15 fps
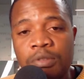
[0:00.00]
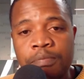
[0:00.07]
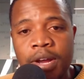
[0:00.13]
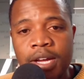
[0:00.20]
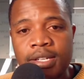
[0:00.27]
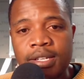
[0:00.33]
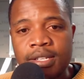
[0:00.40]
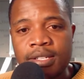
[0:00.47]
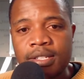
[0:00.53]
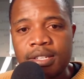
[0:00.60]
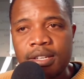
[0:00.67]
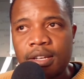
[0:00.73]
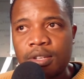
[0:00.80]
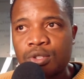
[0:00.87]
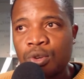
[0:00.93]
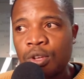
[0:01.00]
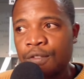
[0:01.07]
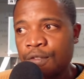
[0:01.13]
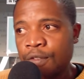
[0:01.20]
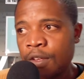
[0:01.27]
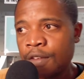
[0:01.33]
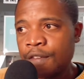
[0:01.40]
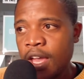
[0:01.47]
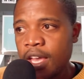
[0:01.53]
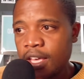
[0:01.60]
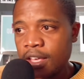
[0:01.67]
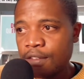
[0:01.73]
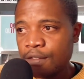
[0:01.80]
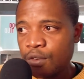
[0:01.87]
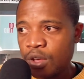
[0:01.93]
with practice. So if I
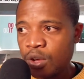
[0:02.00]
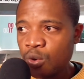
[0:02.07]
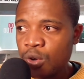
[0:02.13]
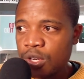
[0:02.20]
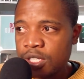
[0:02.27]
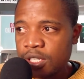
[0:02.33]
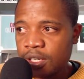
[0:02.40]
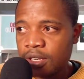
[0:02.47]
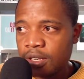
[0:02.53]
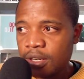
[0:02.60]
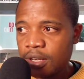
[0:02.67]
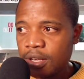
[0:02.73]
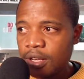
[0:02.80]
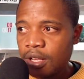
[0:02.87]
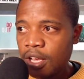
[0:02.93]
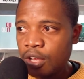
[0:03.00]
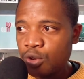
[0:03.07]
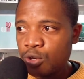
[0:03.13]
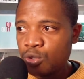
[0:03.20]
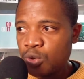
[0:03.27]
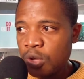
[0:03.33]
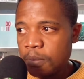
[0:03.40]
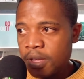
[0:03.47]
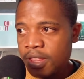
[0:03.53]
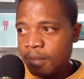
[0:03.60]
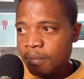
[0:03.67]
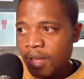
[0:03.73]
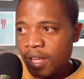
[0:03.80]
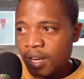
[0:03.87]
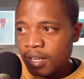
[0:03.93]
give you a question and you're doing
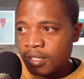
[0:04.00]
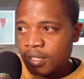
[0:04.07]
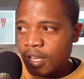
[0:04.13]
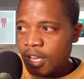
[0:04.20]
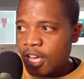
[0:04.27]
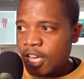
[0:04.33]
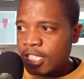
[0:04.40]
mathematics,